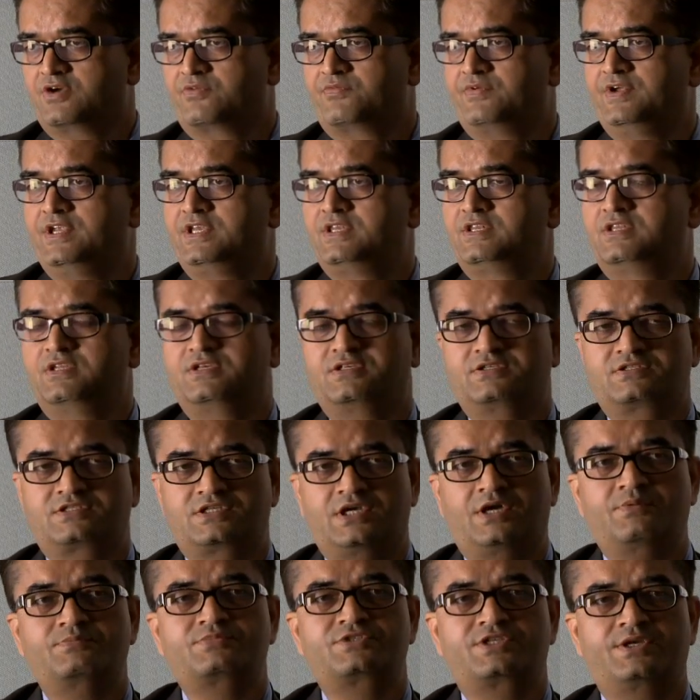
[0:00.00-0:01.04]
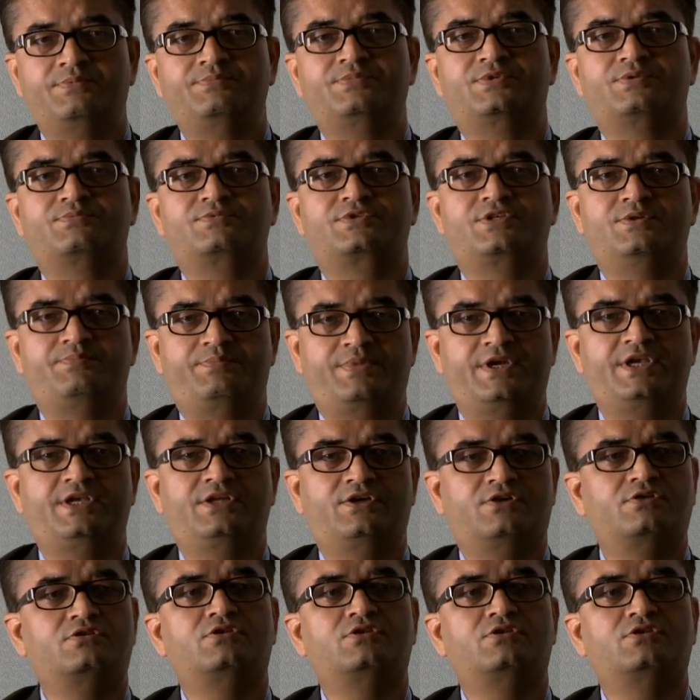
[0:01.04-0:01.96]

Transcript: with some symptoms depending